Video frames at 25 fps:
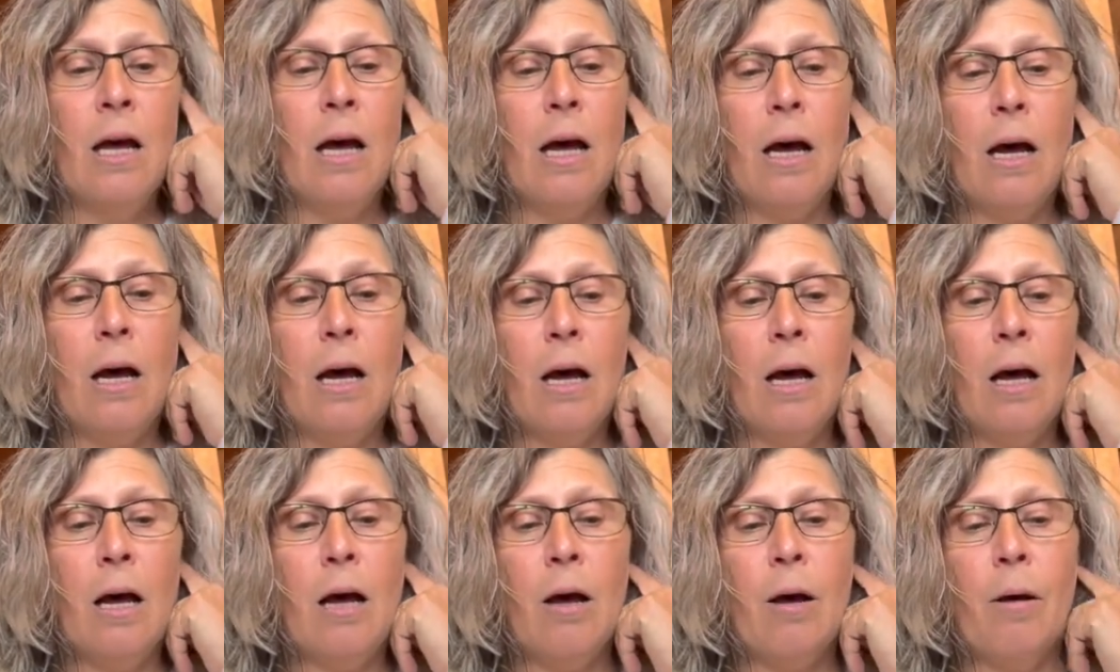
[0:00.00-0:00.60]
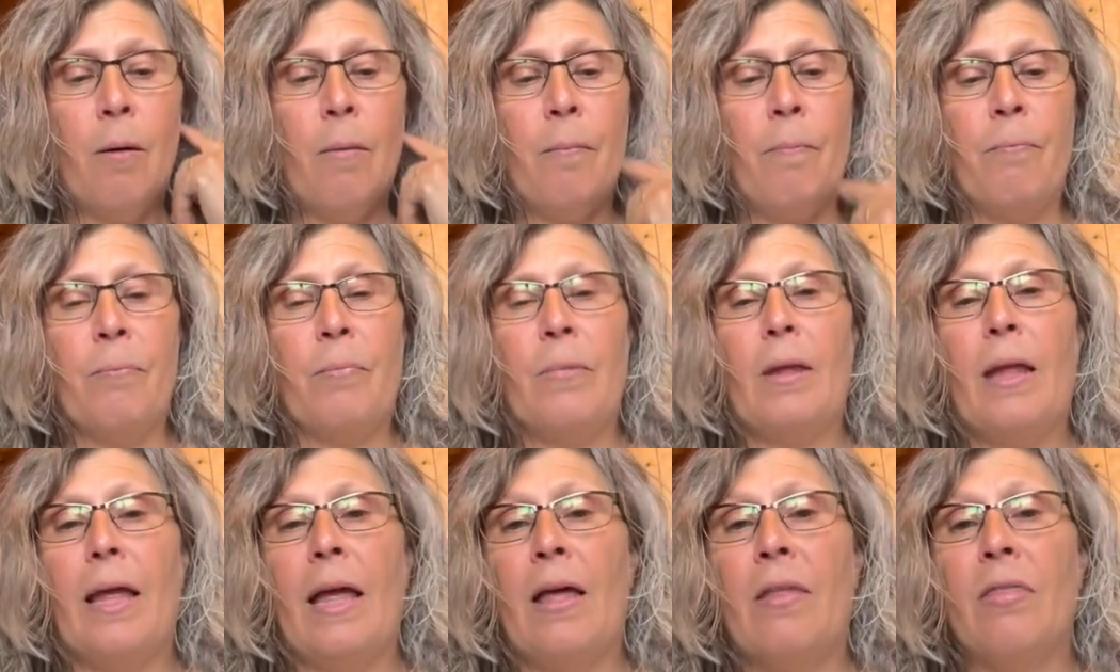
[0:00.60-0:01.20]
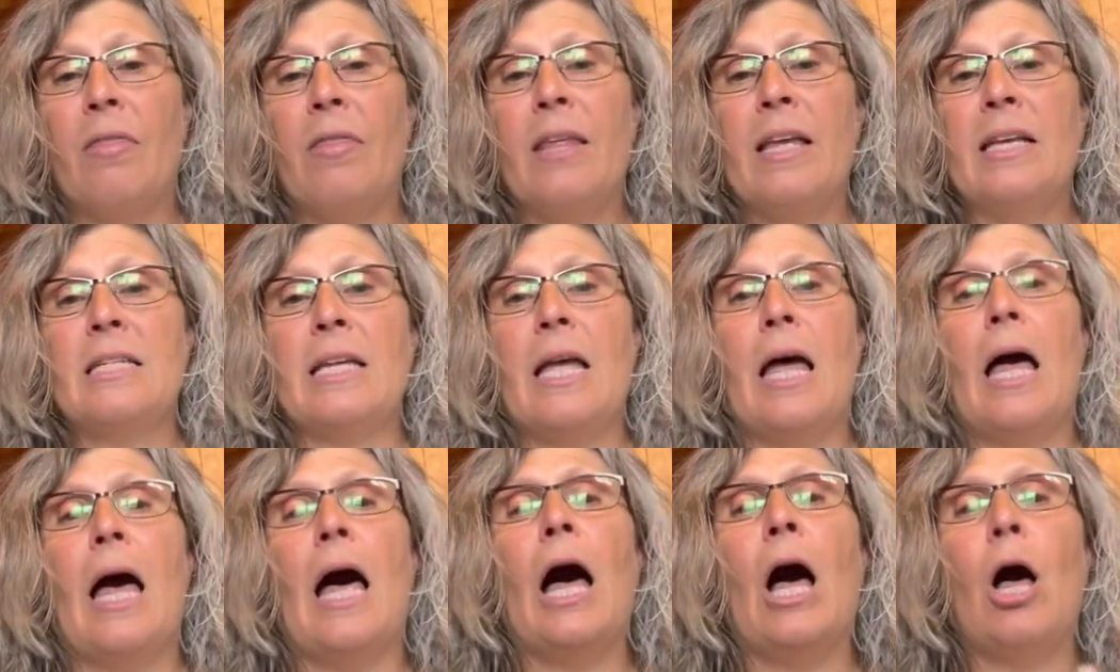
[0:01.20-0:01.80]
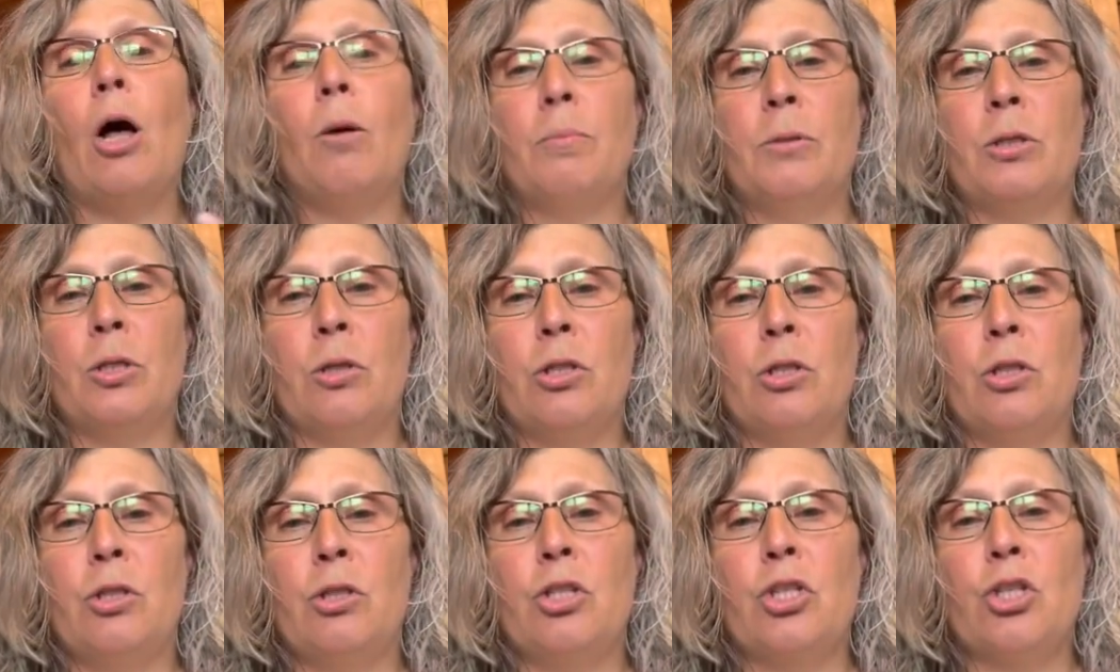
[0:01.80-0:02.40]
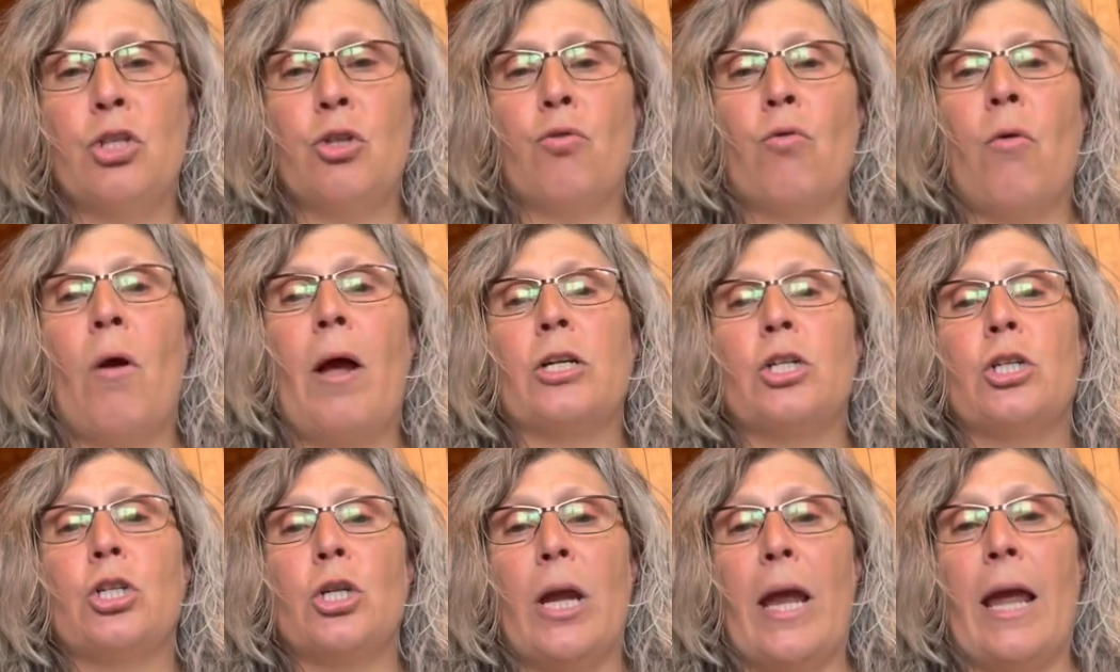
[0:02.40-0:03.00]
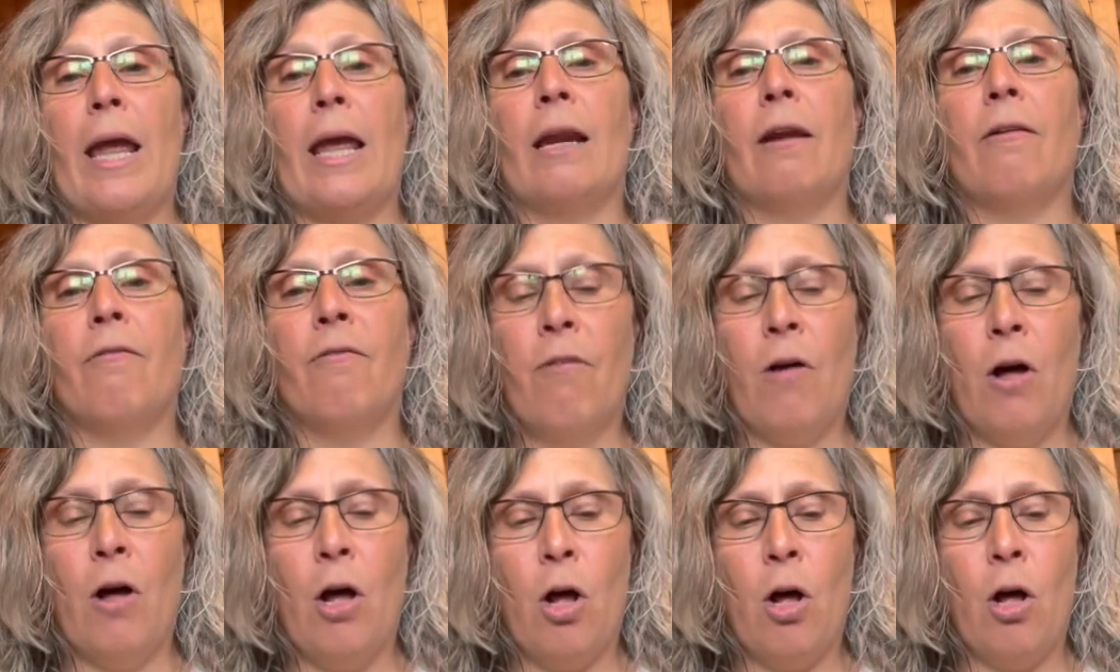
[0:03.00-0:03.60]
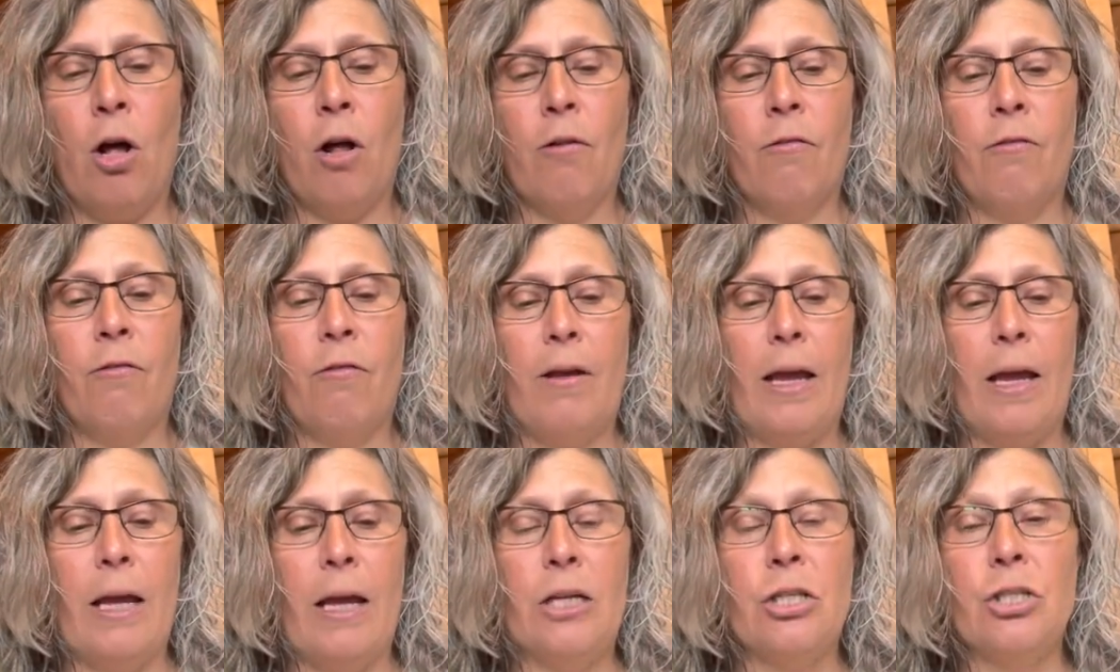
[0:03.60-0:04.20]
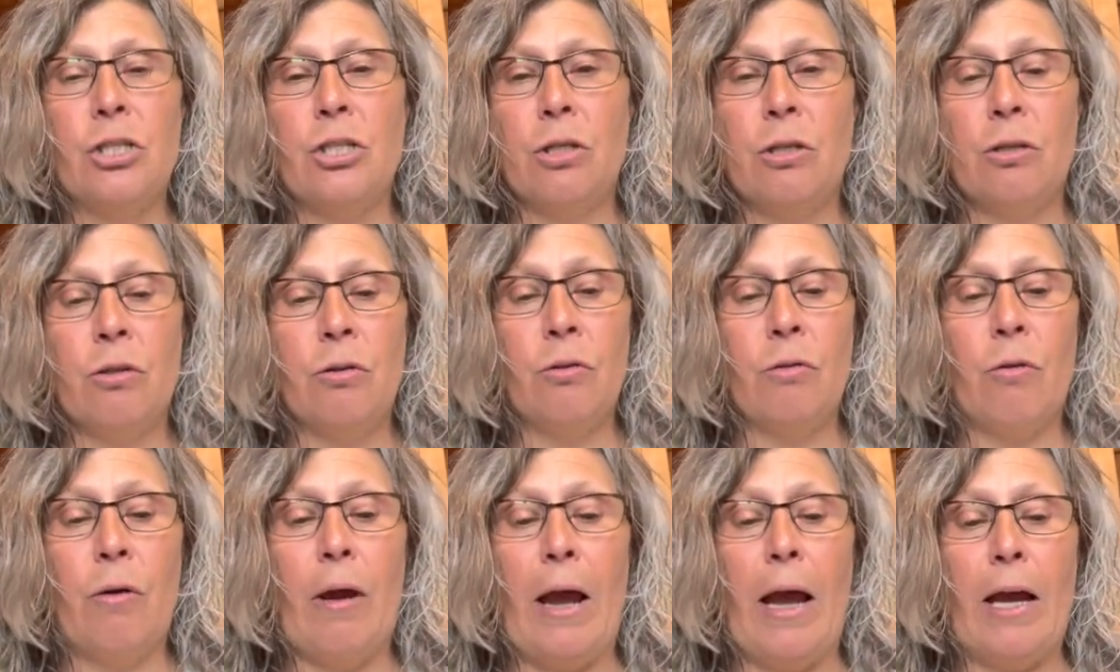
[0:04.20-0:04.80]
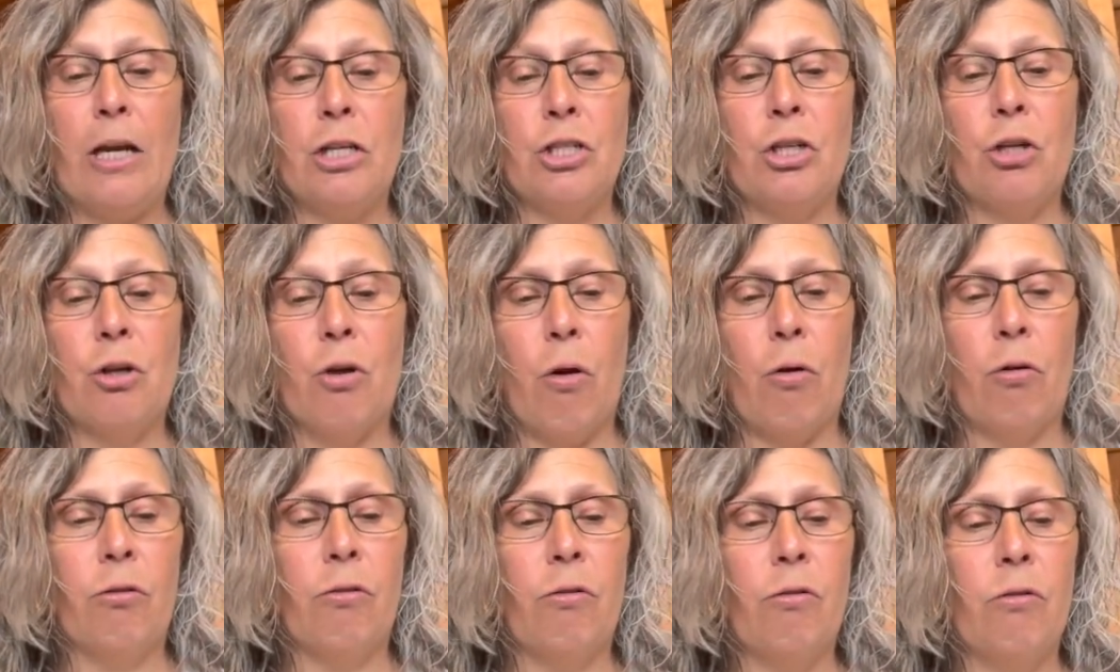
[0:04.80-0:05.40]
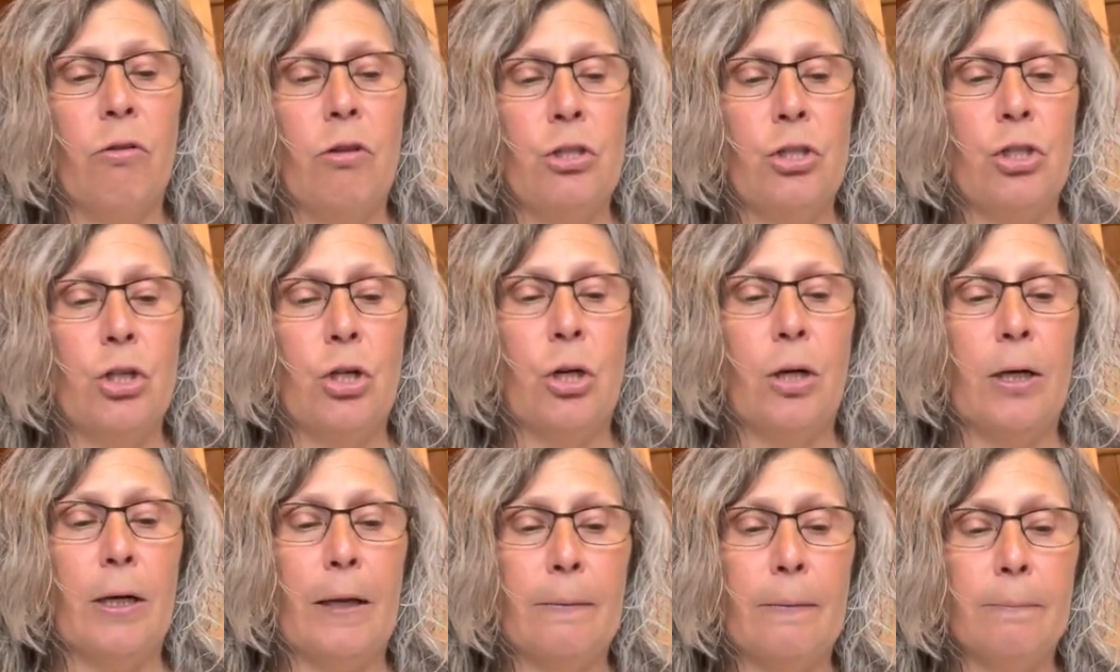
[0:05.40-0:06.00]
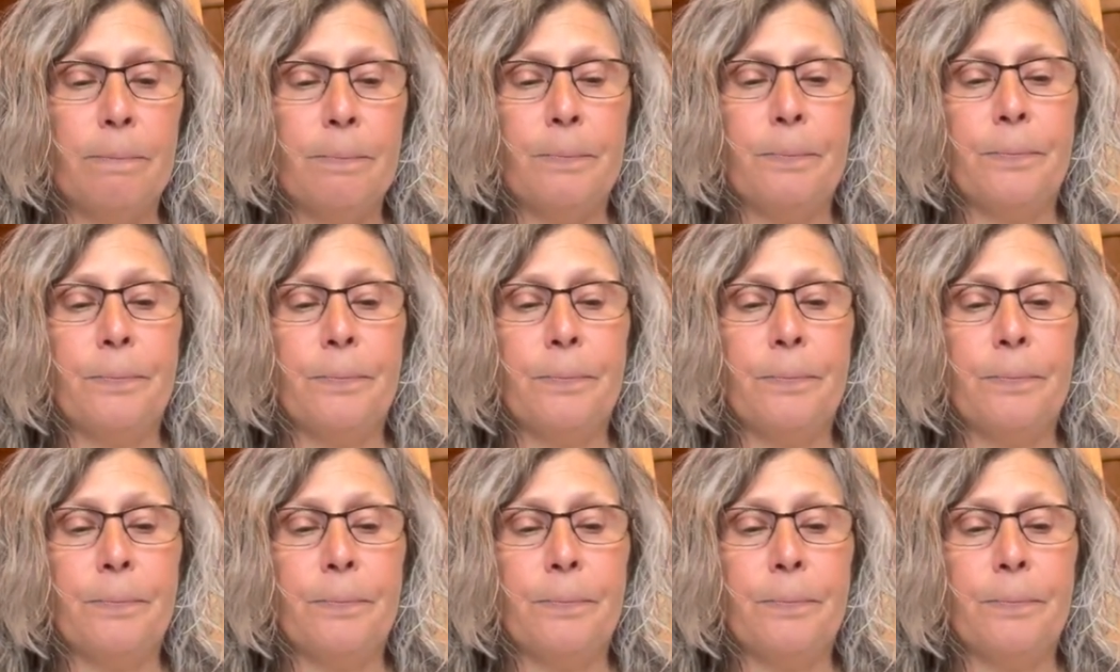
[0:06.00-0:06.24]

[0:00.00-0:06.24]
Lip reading: and this helps you to stretch and evolve as you go through the journey.